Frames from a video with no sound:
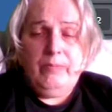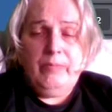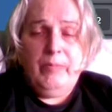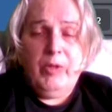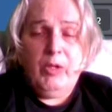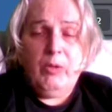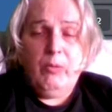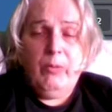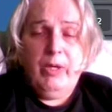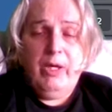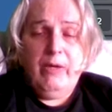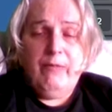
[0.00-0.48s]

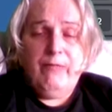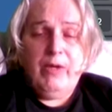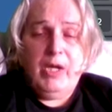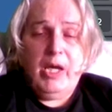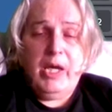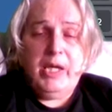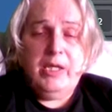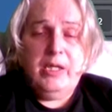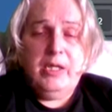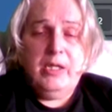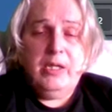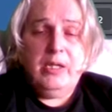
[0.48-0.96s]
We have
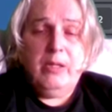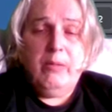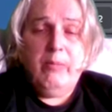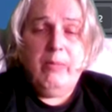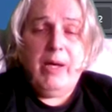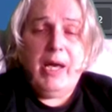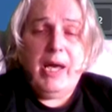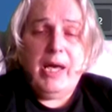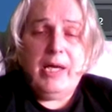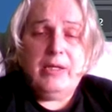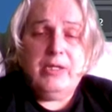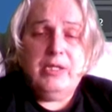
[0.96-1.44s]
Knighton at the
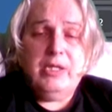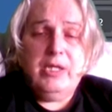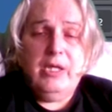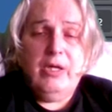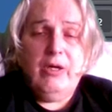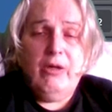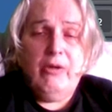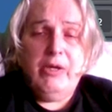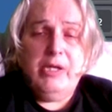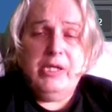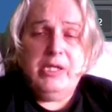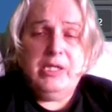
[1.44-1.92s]
back.
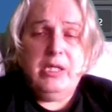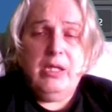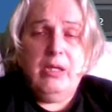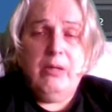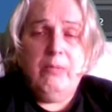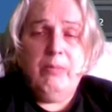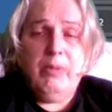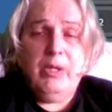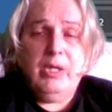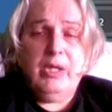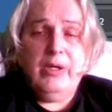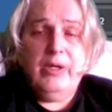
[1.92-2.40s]
is in
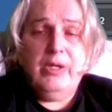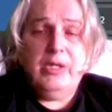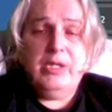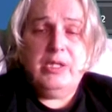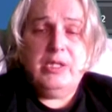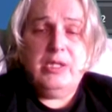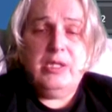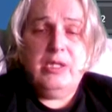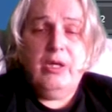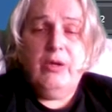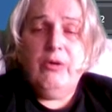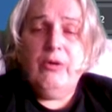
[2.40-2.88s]
because
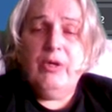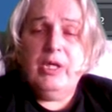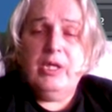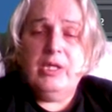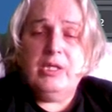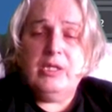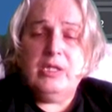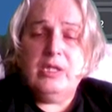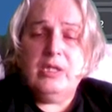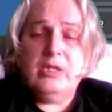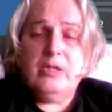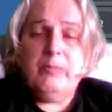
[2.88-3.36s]
Tierney is
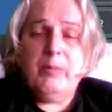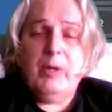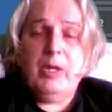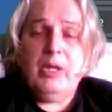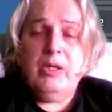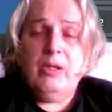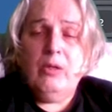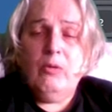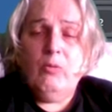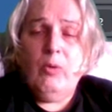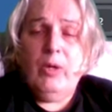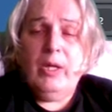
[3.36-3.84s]

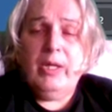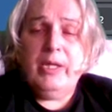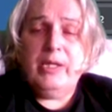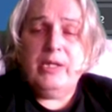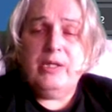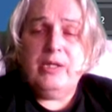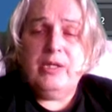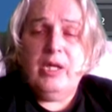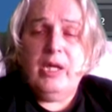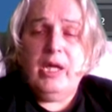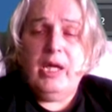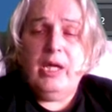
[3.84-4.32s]
suspended.
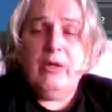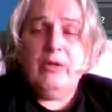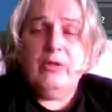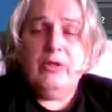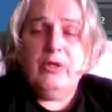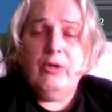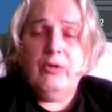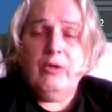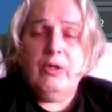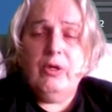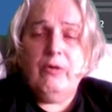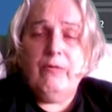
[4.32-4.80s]
Wellington,
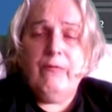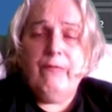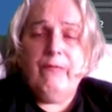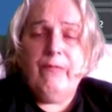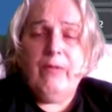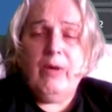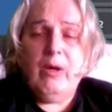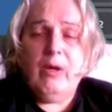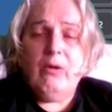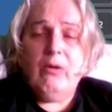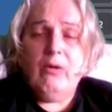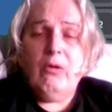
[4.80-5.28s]
Antonio
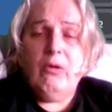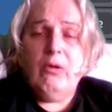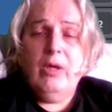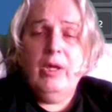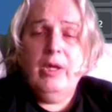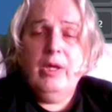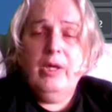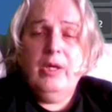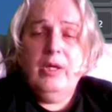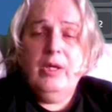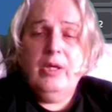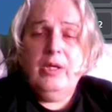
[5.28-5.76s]
Farrell.
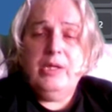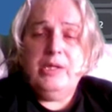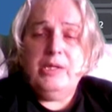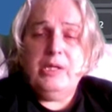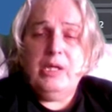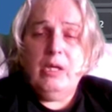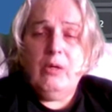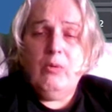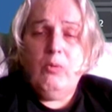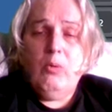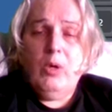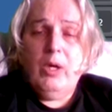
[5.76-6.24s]

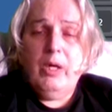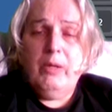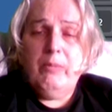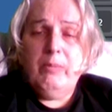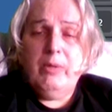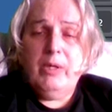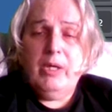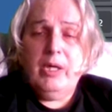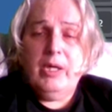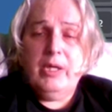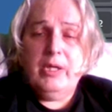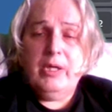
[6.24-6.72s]
Dawan
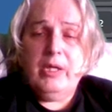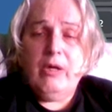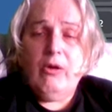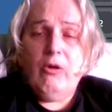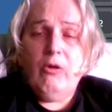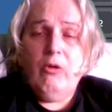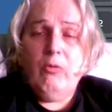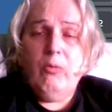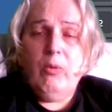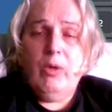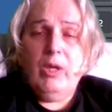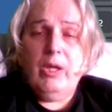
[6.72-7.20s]
behind
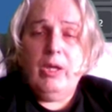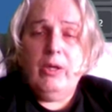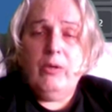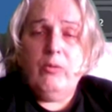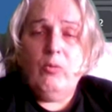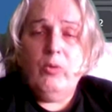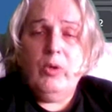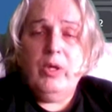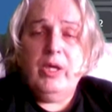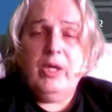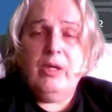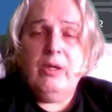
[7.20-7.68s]
Caldwell and
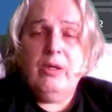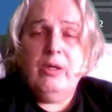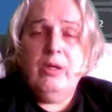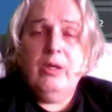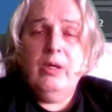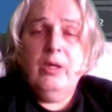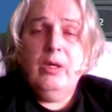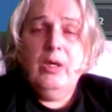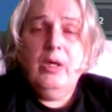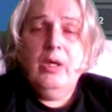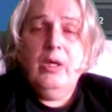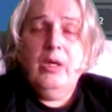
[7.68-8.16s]
Nguyen.
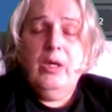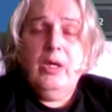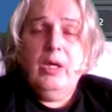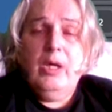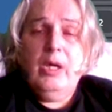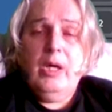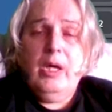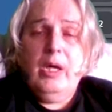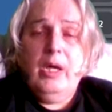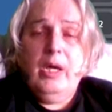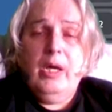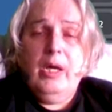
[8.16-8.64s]

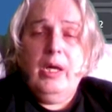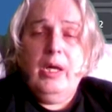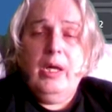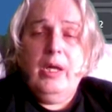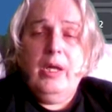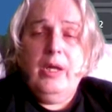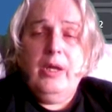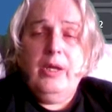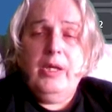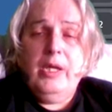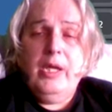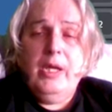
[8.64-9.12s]
Uh,
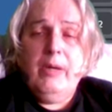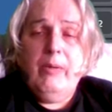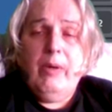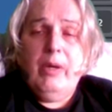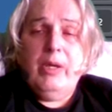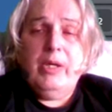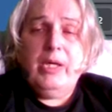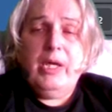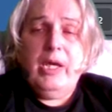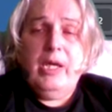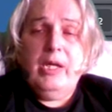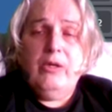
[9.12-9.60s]

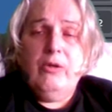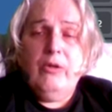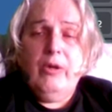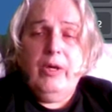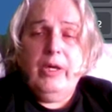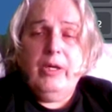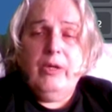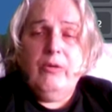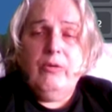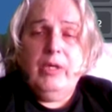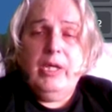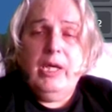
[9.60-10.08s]
Nemeth and
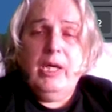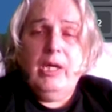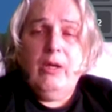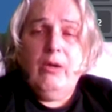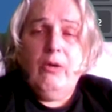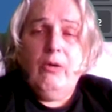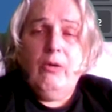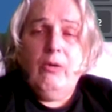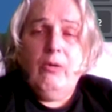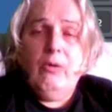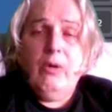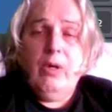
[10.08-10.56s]

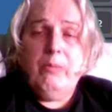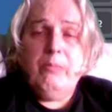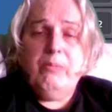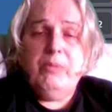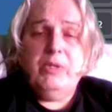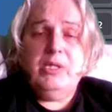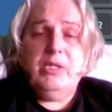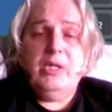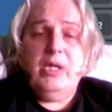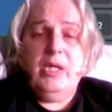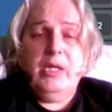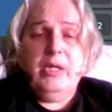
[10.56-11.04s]
Agudelo
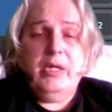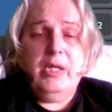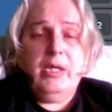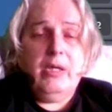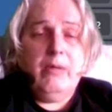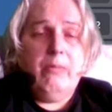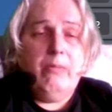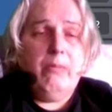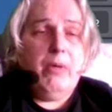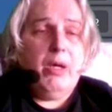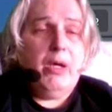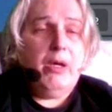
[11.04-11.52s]
beside
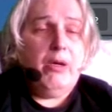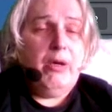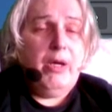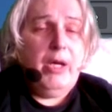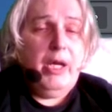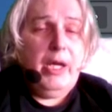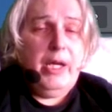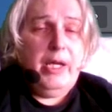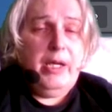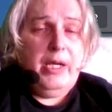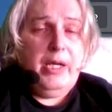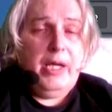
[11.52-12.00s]
Kamara.
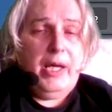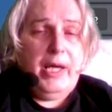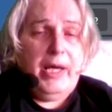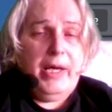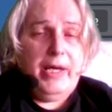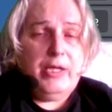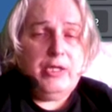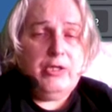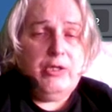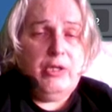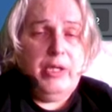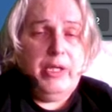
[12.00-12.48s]
And
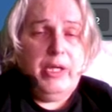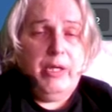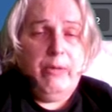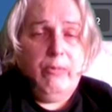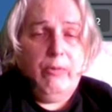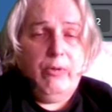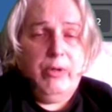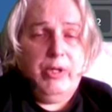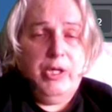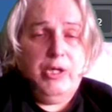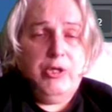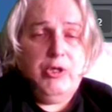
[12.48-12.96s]
actually, I'm
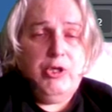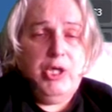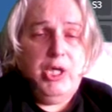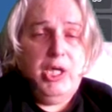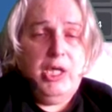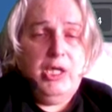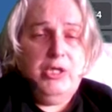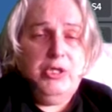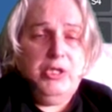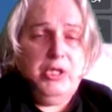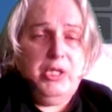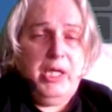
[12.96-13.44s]
going to
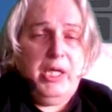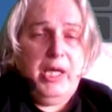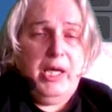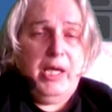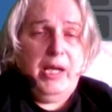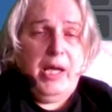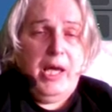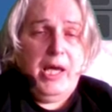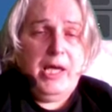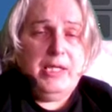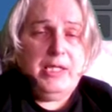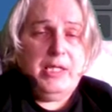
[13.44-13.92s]
change that
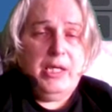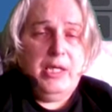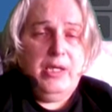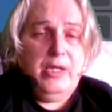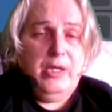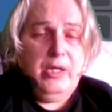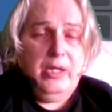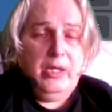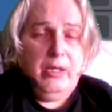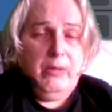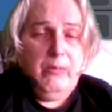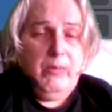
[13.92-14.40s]
as I
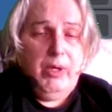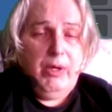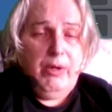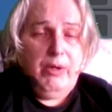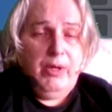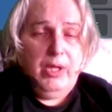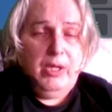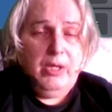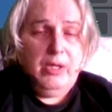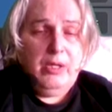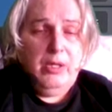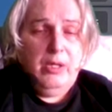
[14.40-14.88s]
think about
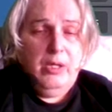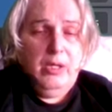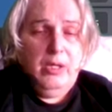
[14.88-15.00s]
it.